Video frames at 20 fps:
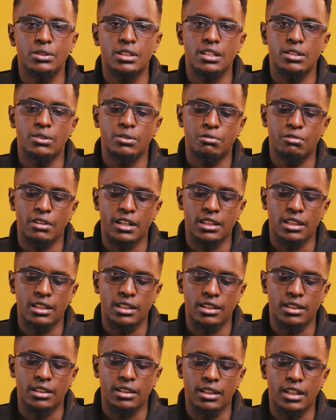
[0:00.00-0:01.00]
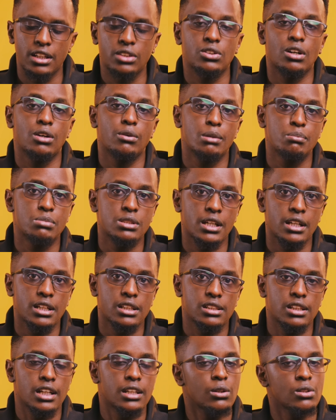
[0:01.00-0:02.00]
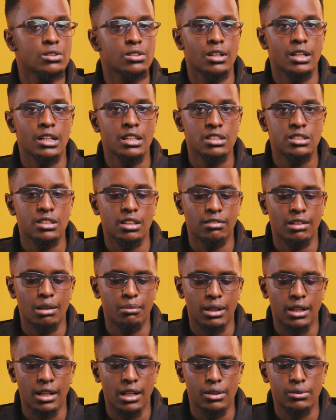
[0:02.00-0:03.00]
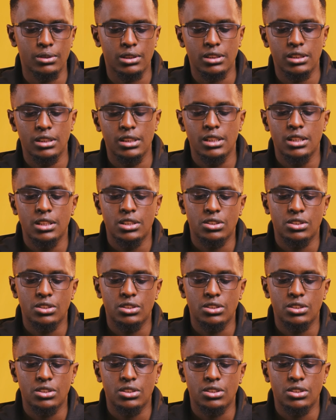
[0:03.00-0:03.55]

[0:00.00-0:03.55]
there you'll find the link to our website and also our Instagram account.